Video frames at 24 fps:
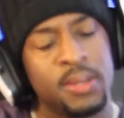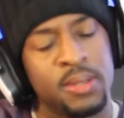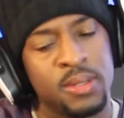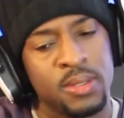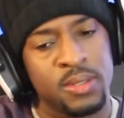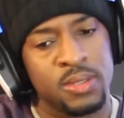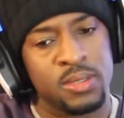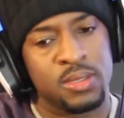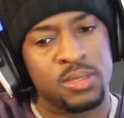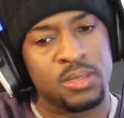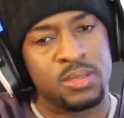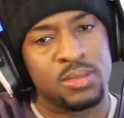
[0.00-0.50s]

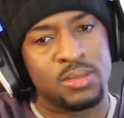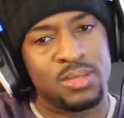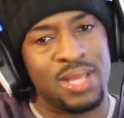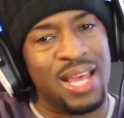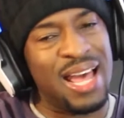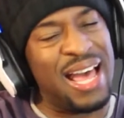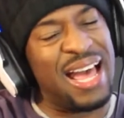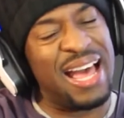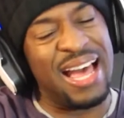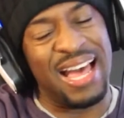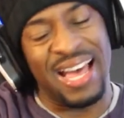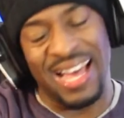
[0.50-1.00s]
Is my
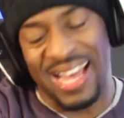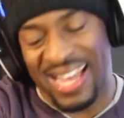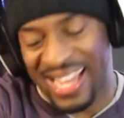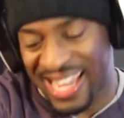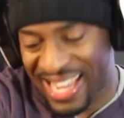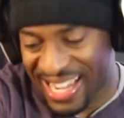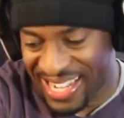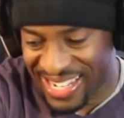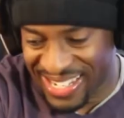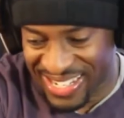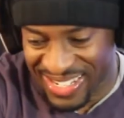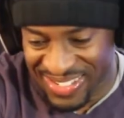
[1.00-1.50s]
prediction.
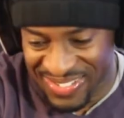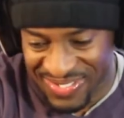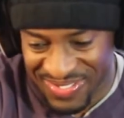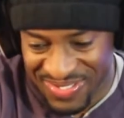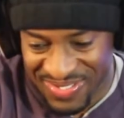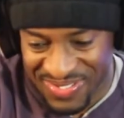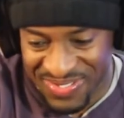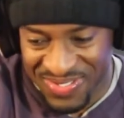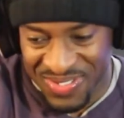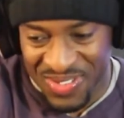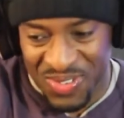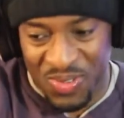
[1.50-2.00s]

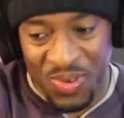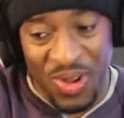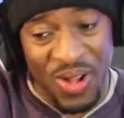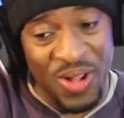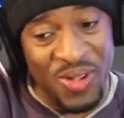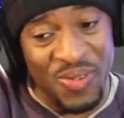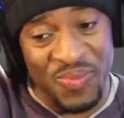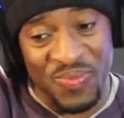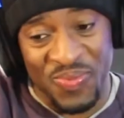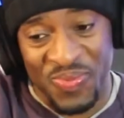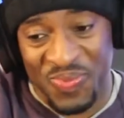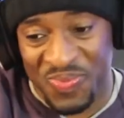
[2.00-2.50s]

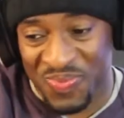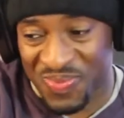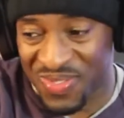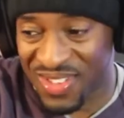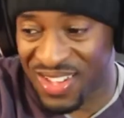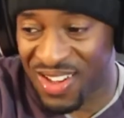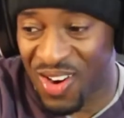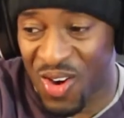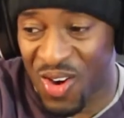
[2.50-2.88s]
$499.